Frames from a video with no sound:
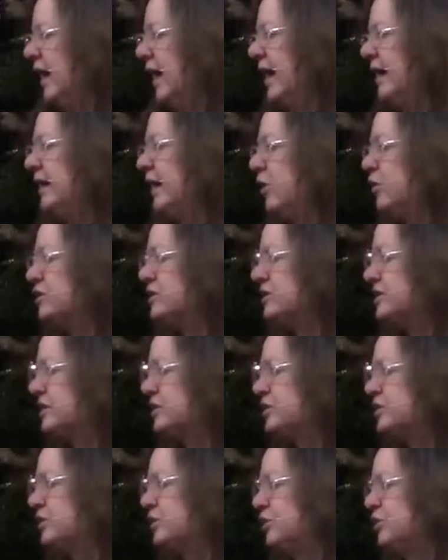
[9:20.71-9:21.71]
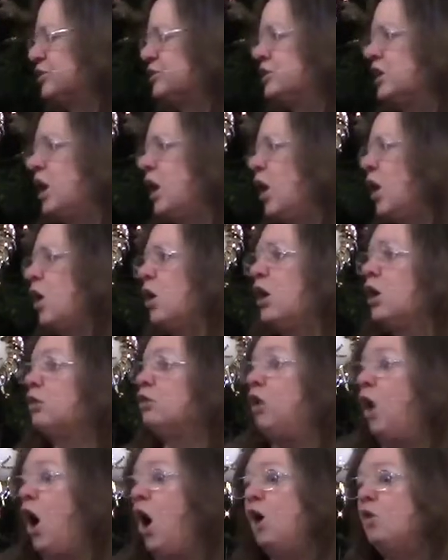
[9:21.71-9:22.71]
and our sisters, are
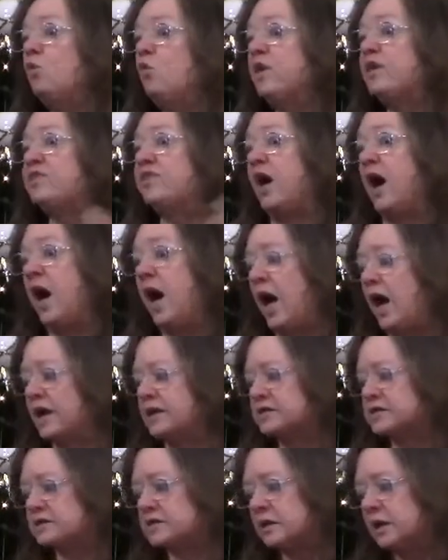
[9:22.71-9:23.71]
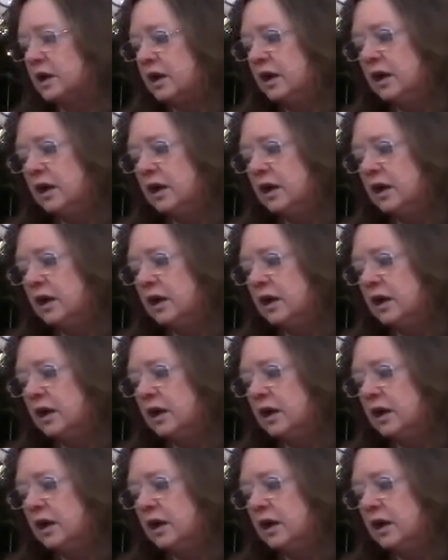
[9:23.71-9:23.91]
along with us